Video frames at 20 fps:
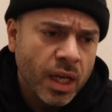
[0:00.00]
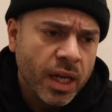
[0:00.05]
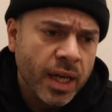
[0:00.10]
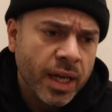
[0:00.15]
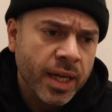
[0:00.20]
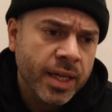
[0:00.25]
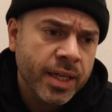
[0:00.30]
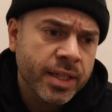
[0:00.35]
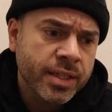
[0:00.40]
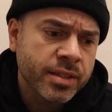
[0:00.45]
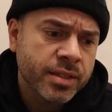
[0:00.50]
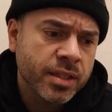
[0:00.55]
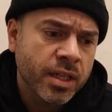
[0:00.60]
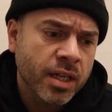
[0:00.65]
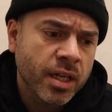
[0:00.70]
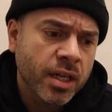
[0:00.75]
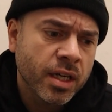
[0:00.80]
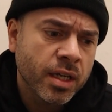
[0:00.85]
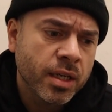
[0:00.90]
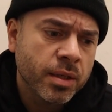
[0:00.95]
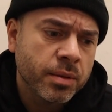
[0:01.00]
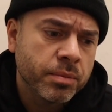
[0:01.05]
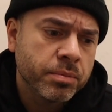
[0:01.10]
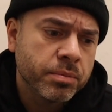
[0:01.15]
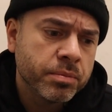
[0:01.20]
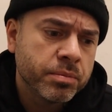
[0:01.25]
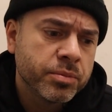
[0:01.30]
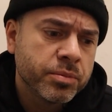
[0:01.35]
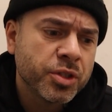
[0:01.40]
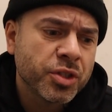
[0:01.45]
And
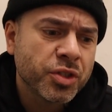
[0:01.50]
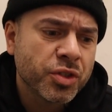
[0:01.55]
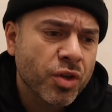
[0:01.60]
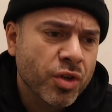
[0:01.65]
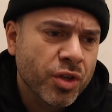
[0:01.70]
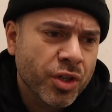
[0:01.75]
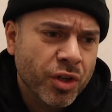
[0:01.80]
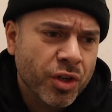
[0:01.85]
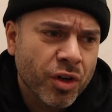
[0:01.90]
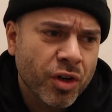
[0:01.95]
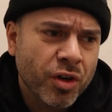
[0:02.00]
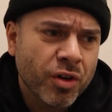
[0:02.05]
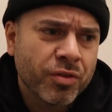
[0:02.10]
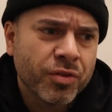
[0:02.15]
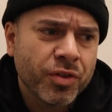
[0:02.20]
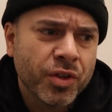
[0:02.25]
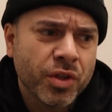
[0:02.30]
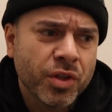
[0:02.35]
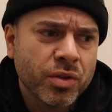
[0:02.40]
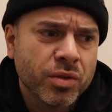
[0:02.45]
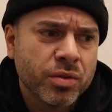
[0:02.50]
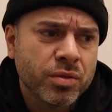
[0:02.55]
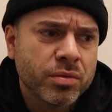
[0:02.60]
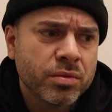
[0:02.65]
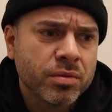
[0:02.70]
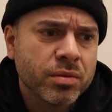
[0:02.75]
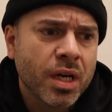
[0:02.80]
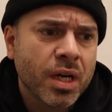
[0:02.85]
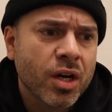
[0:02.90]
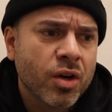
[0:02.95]
just on and off,
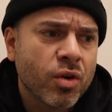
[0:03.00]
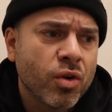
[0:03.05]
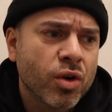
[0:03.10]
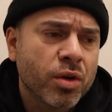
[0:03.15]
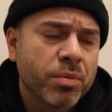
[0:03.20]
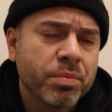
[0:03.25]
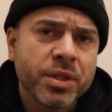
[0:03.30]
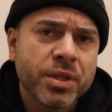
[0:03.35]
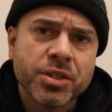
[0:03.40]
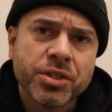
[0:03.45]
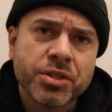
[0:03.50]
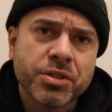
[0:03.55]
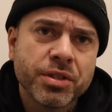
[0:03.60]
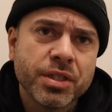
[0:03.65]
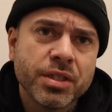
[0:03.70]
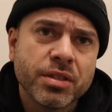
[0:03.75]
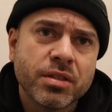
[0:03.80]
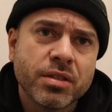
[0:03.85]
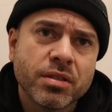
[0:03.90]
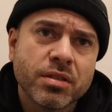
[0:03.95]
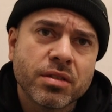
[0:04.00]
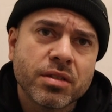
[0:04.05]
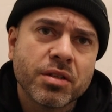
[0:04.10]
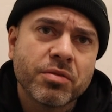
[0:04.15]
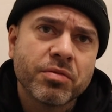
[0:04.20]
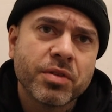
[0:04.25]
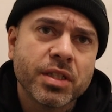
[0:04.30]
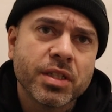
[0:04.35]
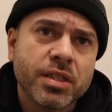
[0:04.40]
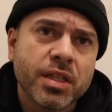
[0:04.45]
got caught up in the streets and
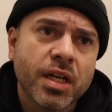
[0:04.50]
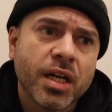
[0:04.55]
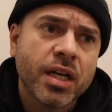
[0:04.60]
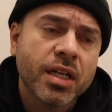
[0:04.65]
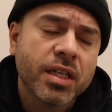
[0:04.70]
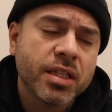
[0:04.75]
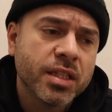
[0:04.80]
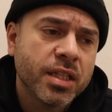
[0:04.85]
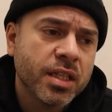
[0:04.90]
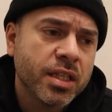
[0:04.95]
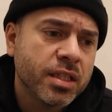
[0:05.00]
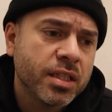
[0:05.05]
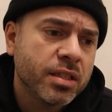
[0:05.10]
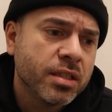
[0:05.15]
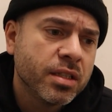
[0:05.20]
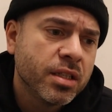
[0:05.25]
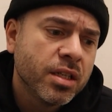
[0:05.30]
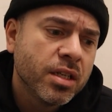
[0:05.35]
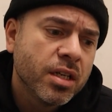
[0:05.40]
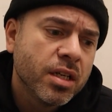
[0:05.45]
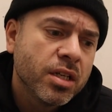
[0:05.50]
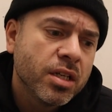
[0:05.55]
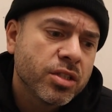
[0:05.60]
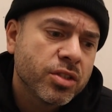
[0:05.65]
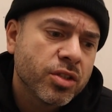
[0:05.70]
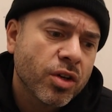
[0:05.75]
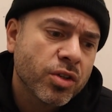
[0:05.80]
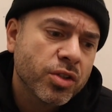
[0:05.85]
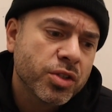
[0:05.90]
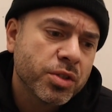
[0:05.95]
stuff like that, and then
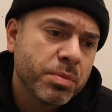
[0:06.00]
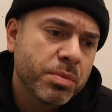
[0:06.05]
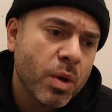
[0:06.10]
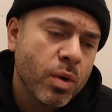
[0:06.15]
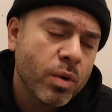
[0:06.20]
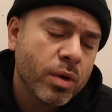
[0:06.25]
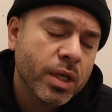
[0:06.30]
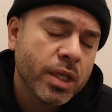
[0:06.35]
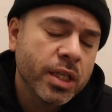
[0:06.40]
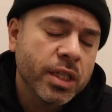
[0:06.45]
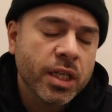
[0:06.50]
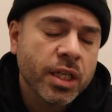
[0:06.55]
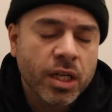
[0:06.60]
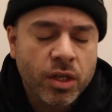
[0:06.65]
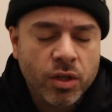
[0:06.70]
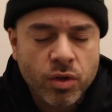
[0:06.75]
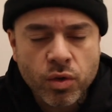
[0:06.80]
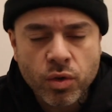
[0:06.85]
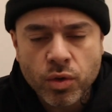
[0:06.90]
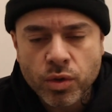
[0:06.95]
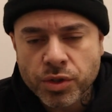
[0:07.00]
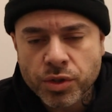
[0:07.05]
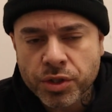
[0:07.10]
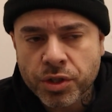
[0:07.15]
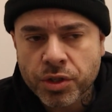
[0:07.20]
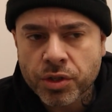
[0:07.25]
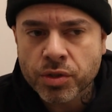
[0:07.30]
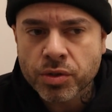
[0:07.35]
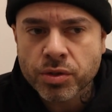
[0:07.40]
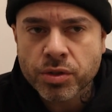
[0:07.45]
started smoking, and then of course
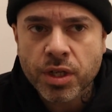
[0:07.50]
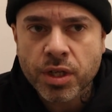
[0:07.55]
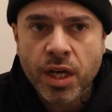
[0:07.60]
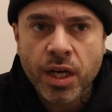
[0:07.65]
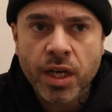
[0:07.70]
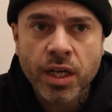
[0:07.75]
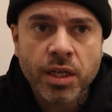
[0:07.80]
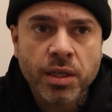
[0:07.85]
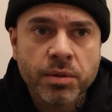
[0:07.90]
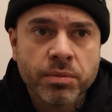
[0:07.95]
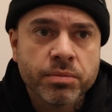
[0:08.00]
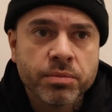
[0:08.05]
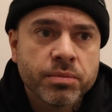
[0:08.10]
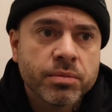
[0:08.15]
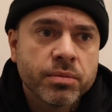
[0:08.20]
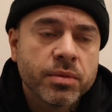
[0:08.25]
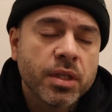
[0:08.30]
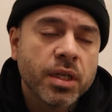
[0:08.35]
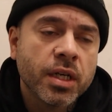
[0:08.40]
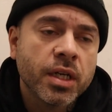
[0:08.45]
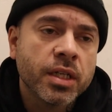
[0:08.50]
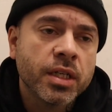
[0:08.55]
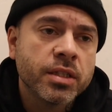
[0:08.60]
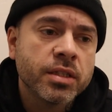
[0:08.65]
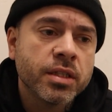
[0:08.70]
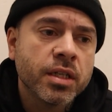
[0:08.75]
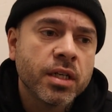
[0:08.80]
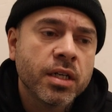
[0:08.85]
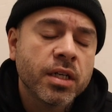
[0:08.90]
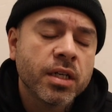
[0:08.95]
girls came and
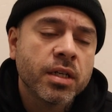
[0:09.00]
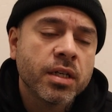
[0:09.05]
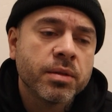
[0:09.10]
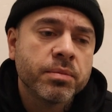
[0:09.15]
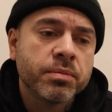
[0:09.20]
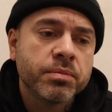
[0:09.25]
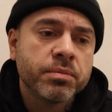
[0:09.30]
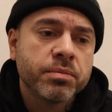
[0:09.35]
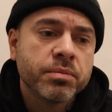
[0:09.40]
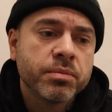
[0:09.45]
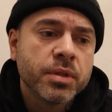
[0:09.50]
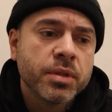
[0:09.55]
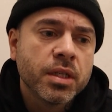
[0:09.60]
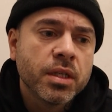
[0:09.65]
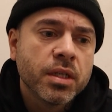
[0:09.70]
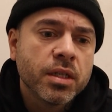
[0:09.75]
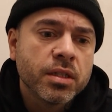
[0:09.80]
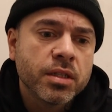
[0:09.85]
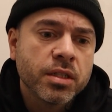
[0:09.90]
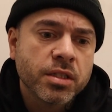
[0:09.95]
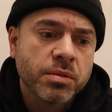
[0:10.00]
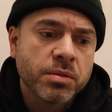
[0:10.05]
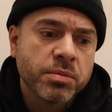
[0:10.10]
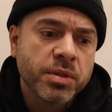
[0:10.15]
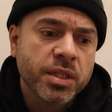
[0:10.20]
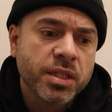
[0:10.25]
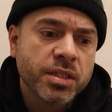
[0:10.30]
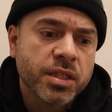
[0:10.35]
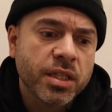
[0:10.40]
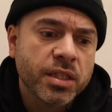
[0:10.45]
did some
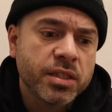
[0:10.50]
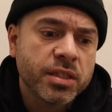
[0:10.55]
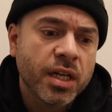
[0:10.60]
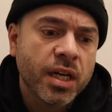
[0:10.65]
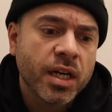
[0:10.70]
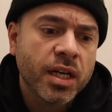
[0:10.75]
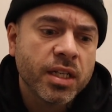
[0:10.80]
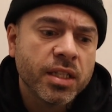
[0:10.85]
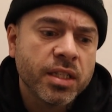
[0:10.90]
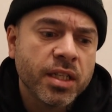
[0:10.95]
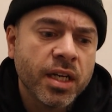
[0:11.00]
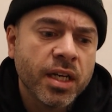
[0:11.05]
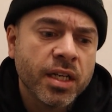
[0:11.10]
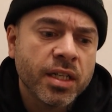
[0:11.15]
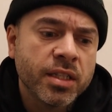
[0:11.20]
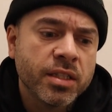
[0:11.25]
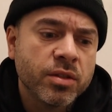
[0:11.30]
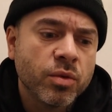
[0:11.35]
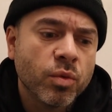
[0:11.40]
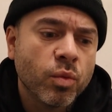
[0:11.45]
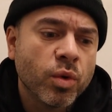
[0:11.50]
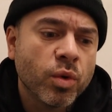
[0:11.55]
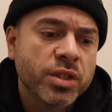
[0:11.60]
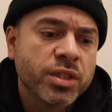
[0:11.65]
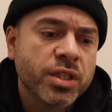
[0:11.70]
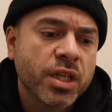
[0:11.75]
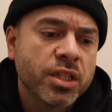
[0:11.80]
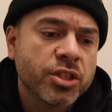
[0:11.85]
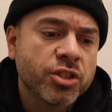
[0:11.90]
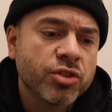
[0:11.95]
things like that, and then once
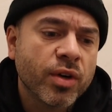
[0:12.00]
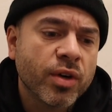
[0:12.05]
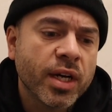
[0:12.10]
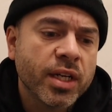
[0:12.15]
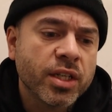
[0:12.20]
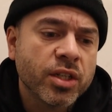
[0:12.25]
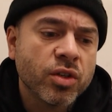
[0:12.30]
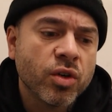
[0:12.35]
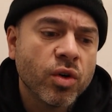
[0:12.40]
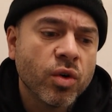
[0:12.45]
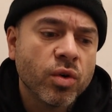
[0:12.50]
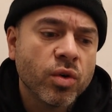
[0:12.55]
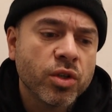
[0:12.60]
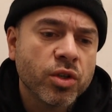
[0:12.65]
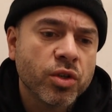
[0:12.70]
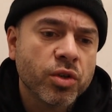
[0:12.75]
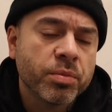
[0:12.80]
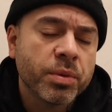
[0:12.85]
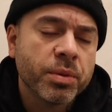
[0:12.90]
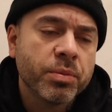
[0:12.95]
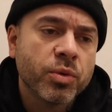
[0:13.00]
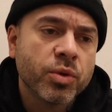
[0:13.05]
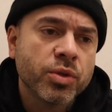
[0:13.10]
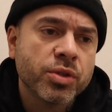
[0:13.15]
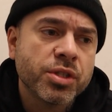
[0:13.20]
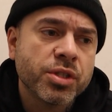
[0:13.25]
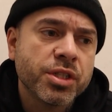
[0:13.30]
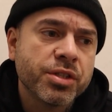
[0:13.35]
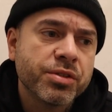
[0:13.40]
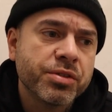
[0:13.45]
I tried to go a little bit more
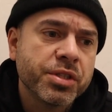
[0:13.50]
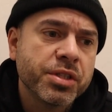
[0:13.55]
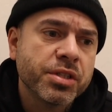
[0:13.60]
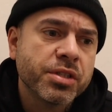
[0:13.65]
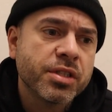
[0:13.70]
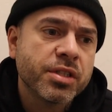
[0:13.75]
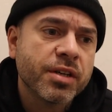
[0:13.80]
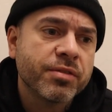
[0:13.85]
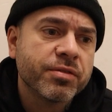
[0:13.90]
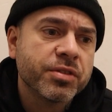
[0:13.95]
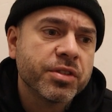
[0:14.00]
serious